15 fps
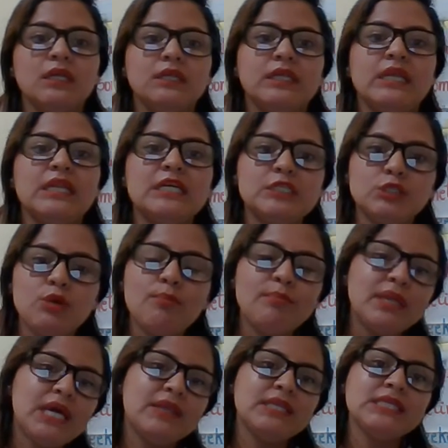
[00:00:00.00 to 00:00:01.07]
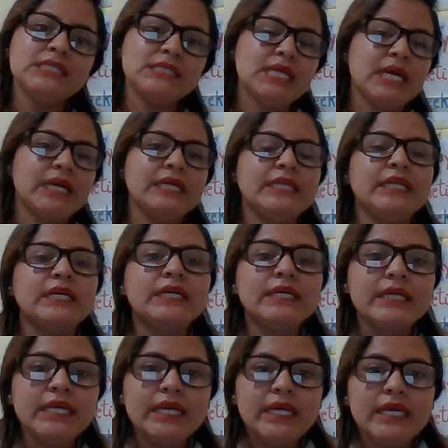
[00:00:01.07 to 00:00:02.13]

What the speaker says: The lesson plan designer